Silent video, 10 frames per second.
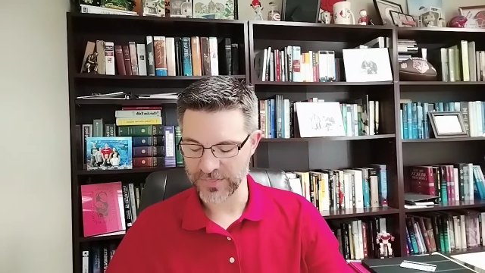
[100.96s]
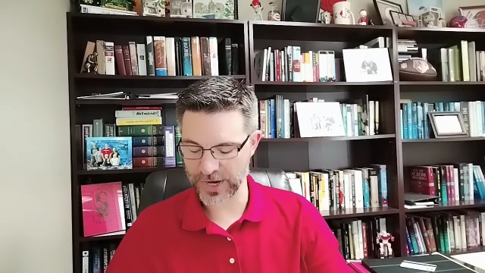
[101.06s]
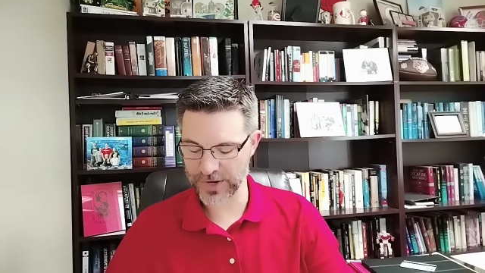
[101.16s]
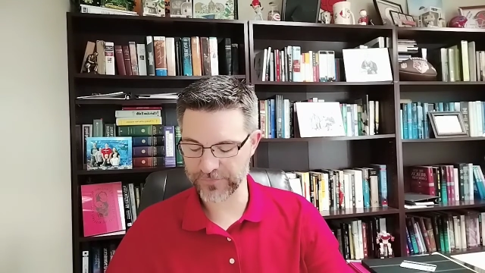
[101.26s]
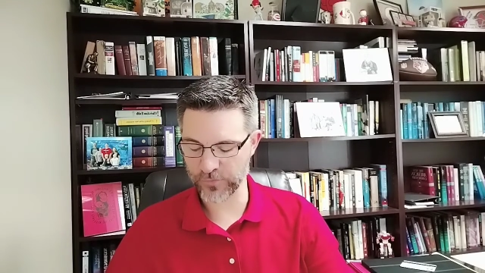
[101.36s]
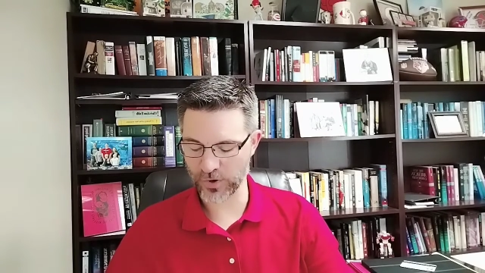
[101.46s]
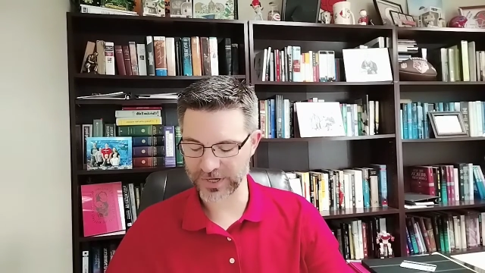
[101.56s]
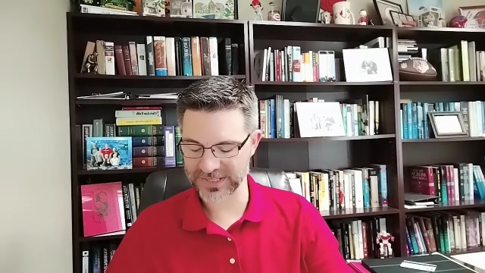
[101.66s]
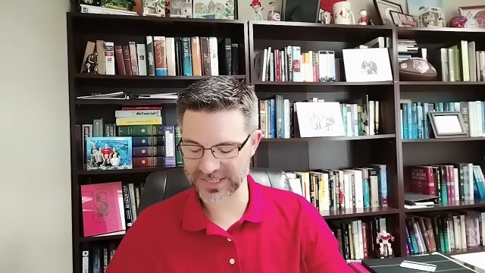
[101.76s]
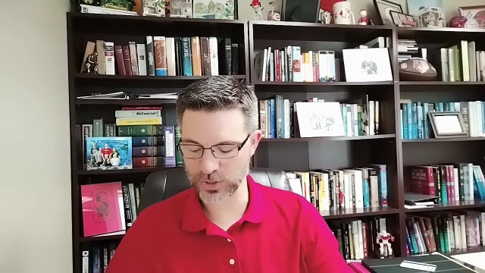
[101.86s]
Therefore,
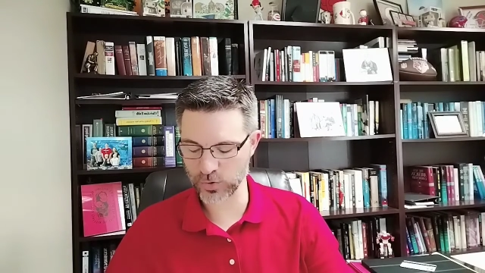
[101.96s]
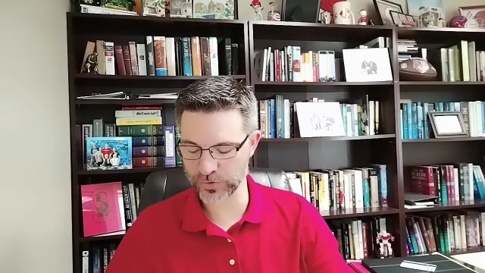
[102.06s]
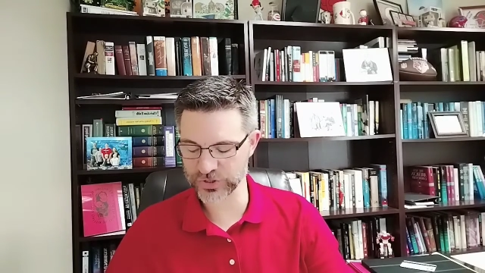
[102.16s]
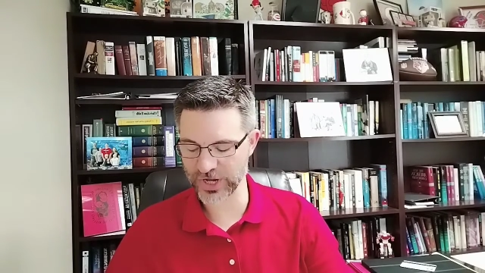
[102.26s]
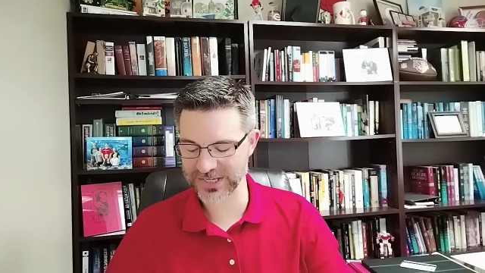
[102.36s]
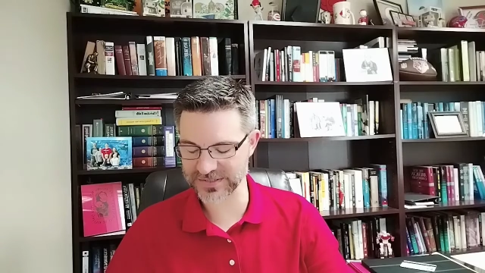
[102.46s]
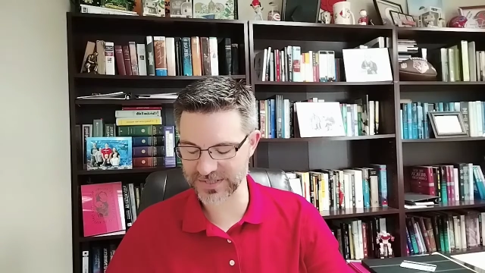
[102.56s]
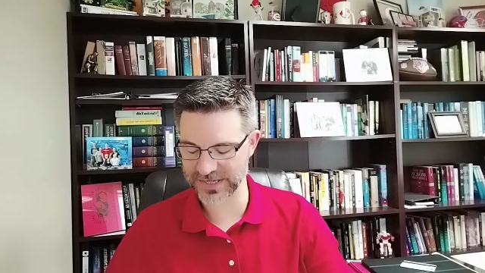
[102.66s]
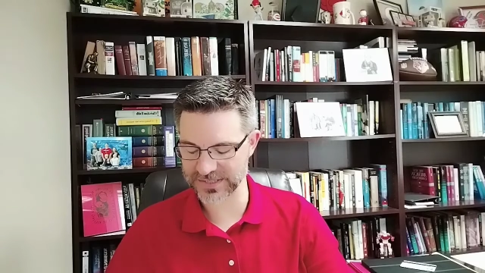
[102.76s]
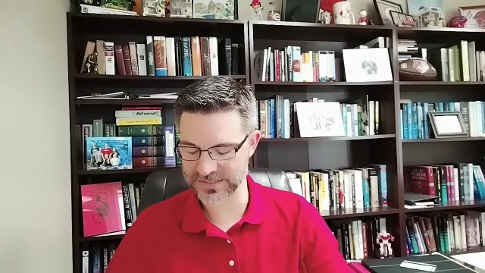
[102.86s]
he who rejects
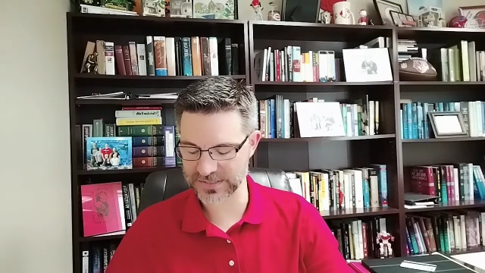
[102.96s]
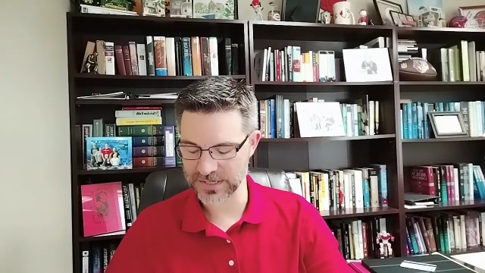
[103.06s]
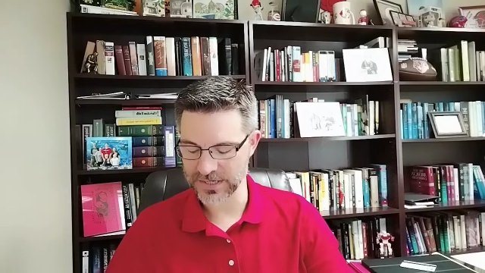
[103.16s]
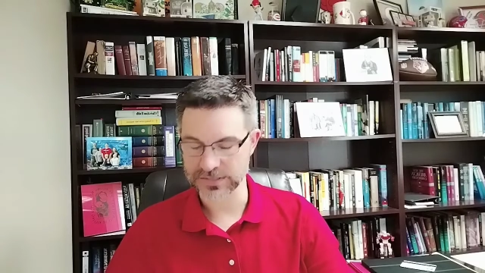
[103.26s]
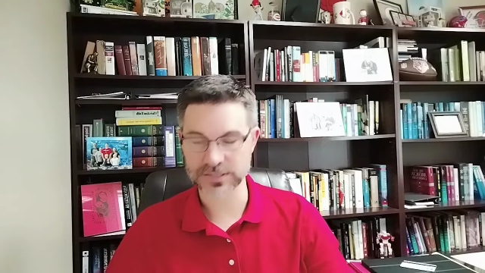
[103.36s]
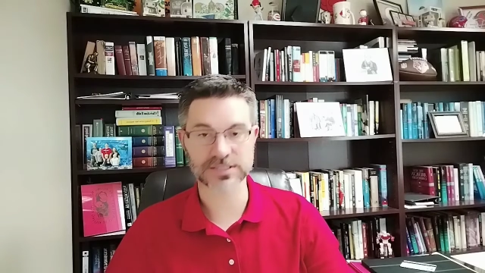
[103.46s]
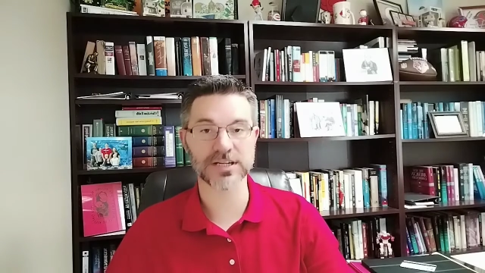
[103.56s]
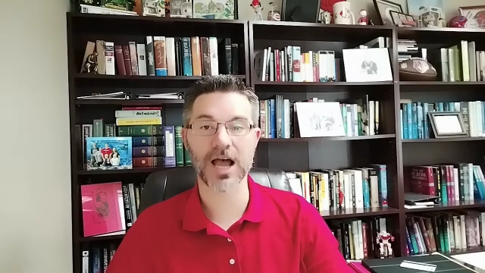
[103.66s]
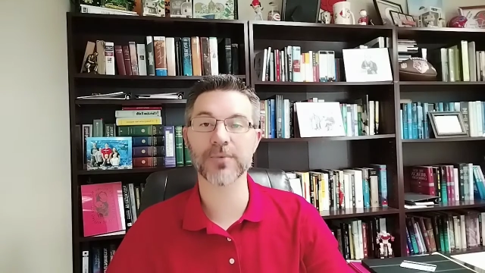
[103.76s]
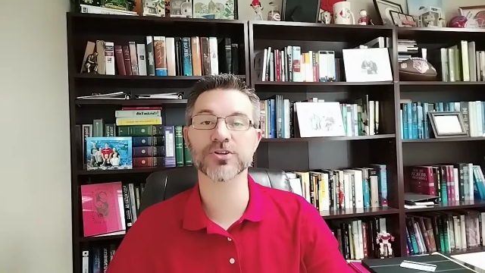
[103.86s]
this does
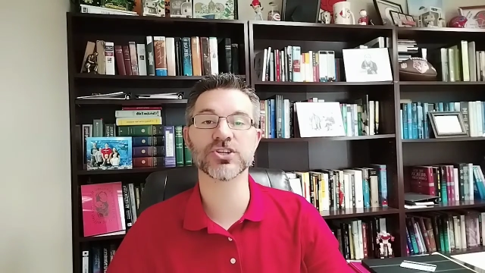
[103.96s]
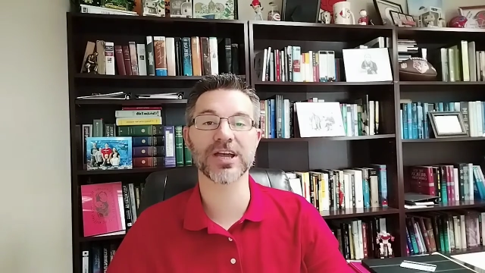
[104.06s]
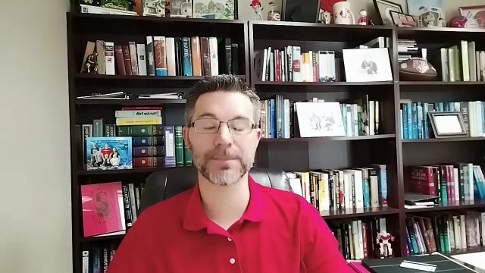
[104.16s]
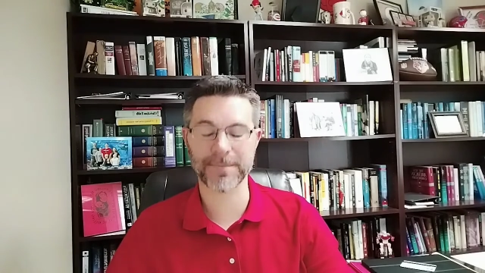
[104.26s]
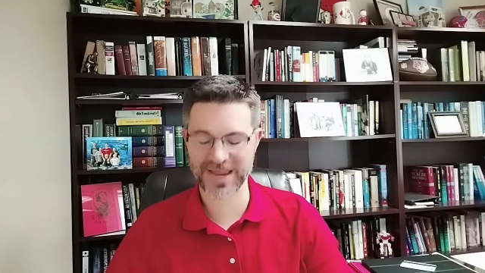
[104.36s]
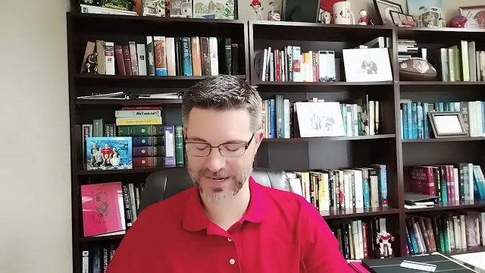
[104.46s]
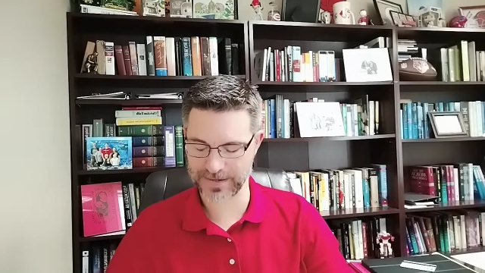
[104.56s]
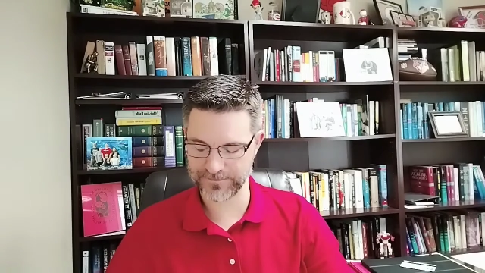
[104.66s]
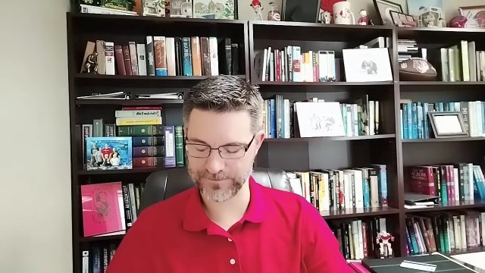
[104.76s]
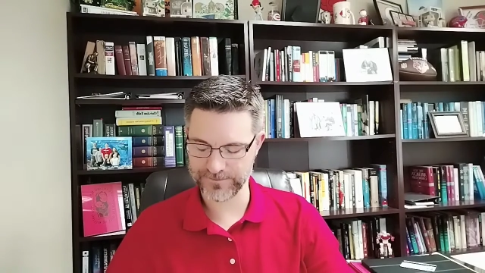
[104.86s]
not reject
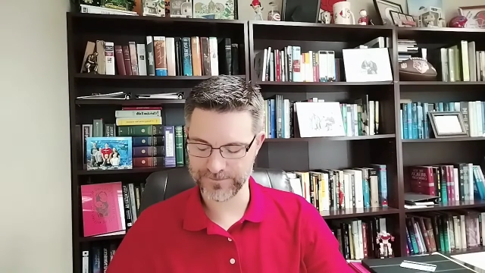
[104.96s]
man.